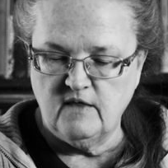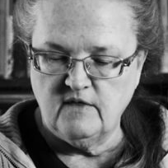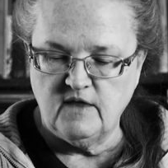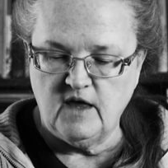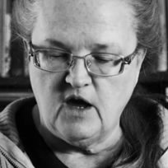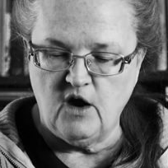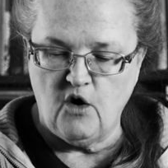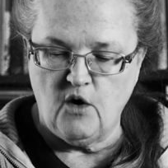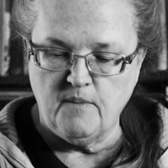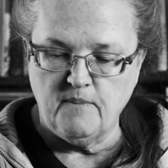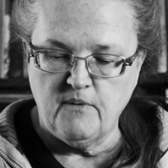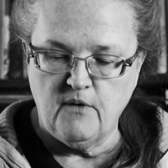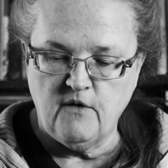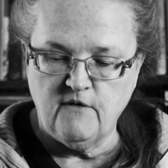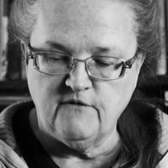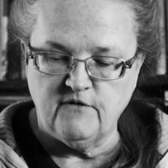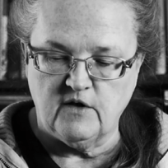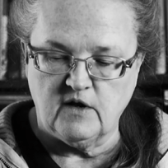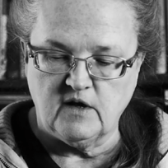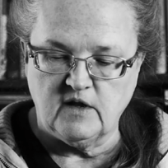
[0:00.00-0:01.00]
They are
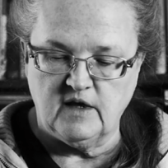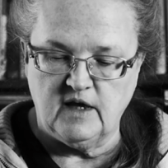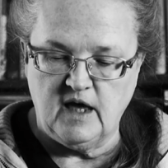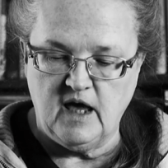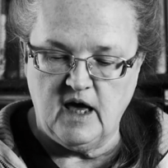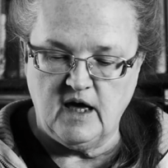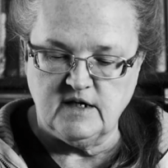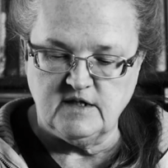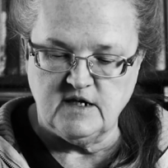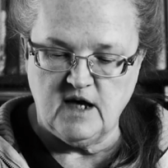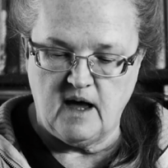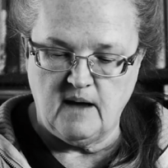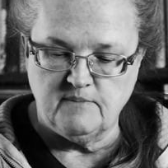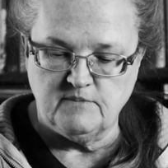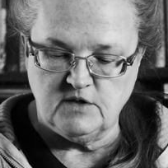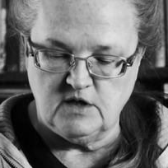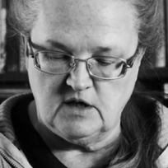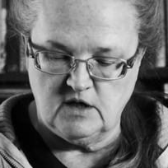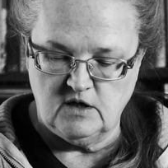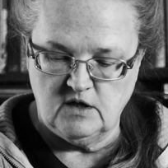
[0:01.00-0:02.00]
perfectly
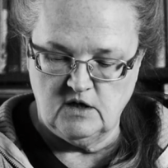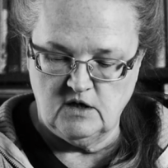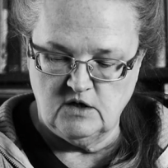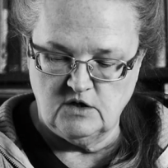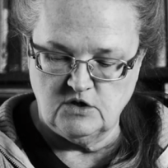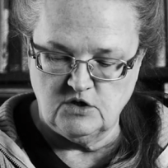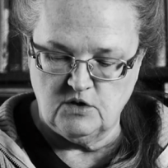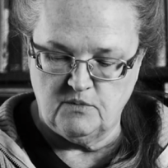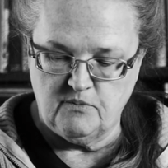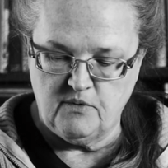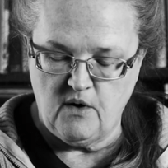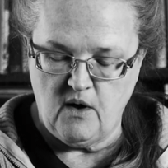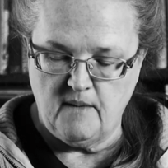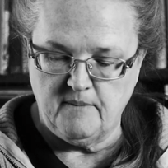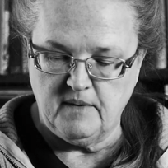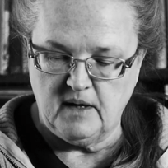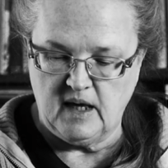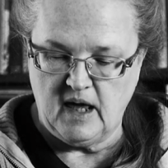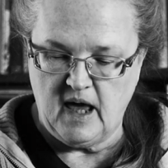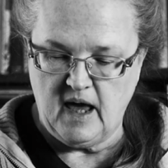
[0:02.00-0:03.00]
adapted to
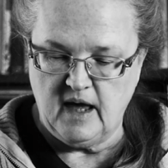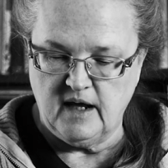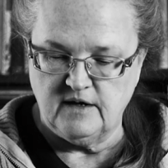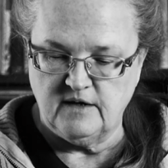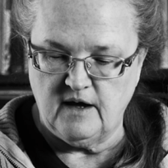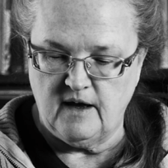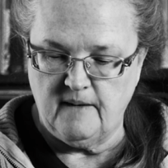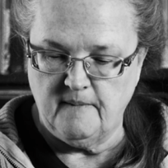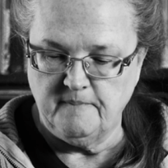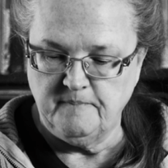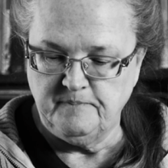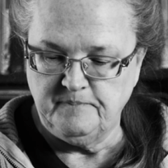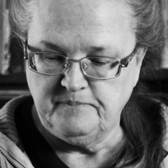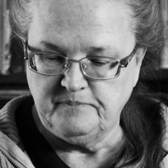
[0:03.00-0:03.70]
propaganda.